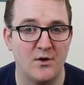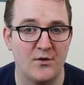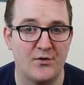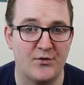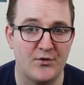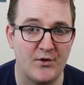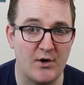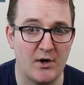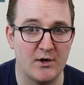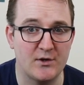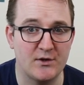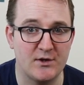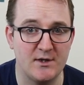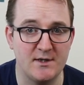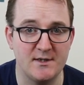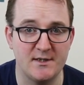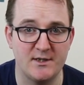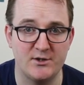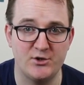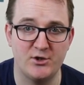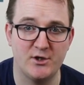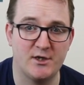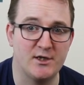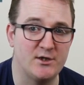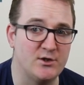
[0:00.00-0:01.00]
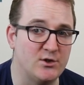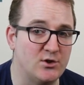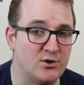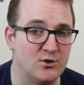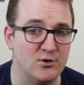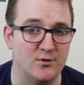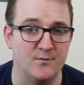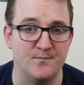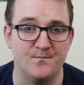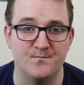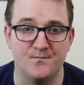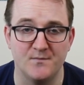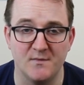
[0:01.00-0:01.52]
The third thing that you can
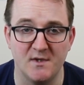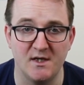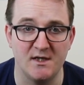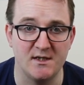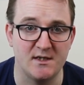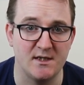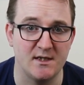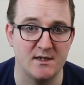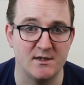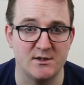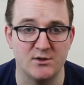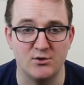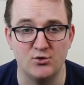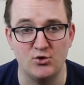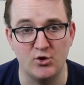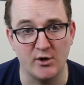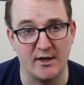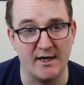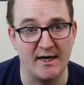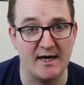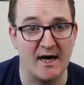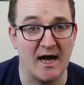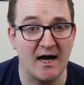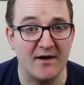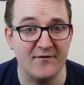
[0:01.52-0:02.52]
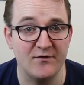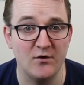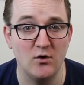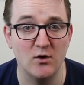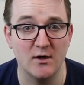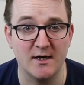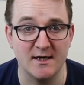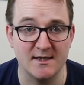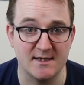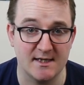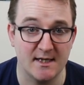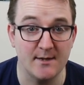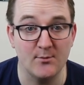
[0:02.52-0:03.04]
do, it is, you can have a
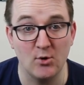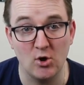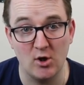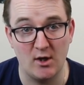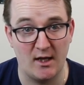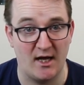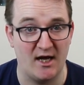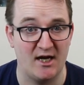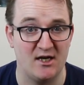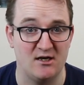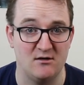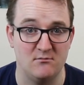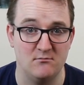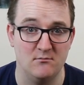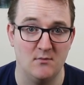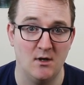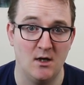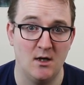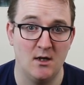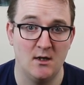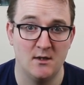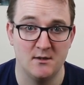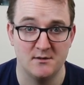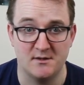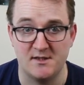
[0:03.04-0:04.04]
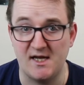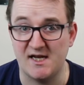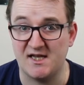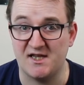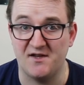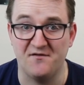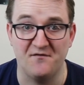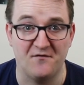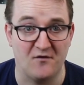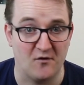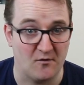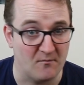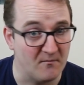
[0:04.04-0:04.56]
look at him online. Take
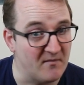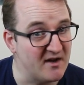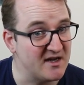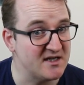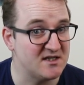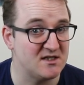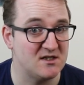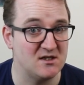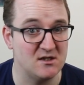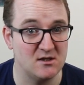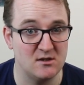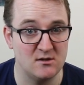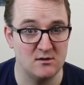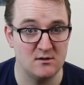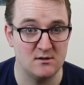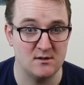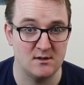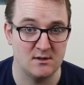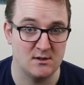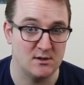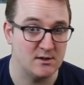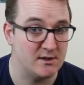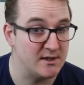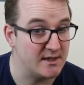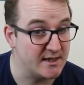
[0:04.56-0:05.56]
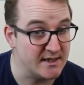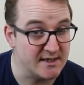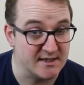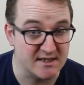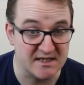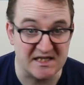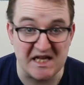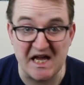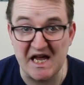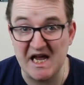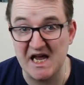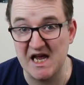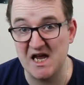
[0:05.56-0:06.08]
the information,
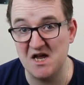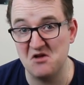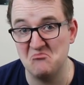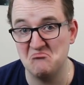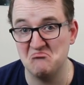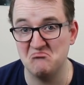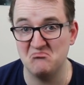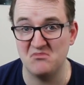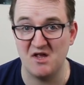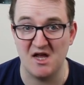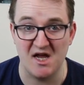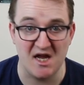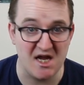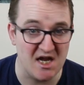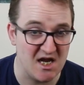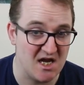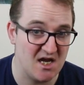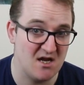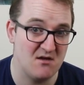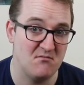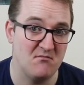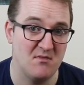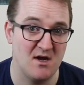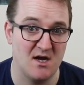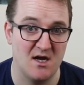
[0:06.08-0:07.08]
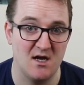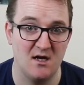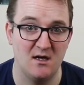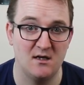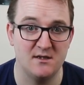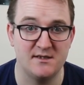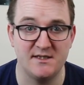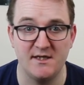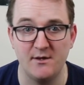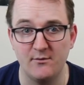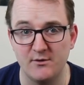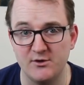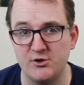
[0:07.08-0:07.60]
his name, the email,
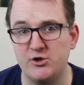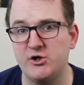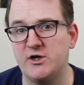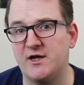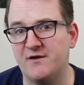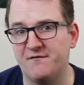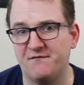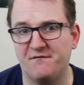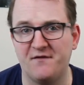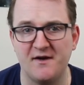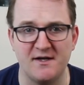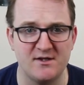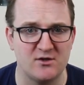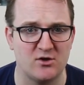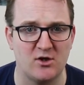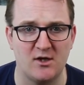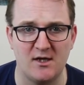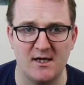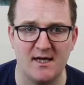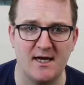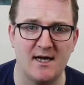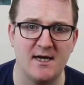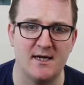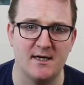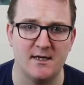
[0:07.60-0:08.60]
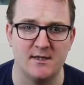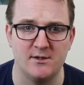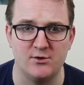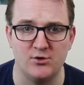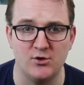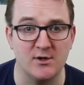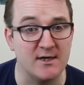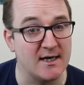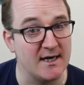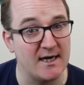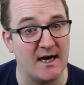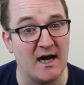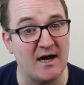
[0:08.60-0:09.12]
see what you can find online, and
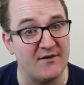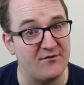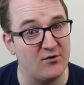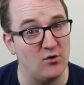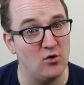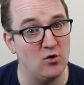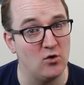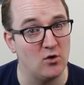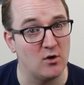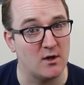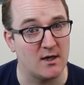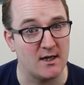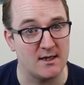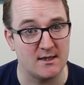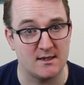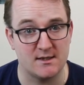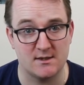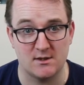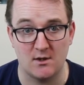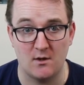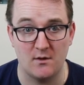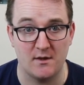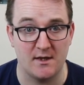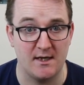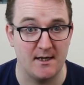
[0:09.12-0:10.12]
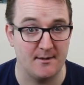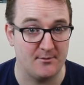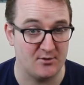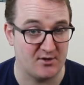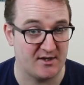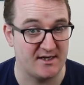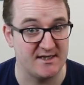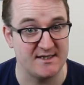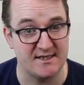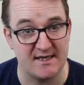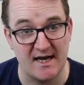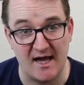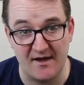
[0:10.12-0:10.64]
you can have a look at something about
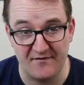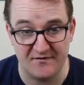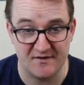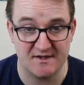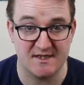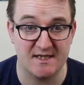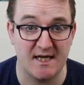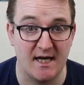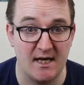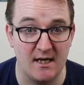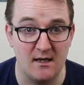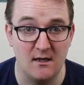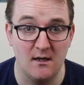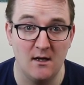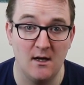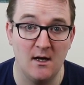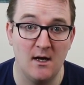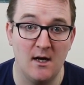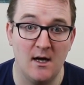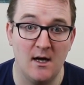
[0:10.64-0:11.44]
his lifestyle.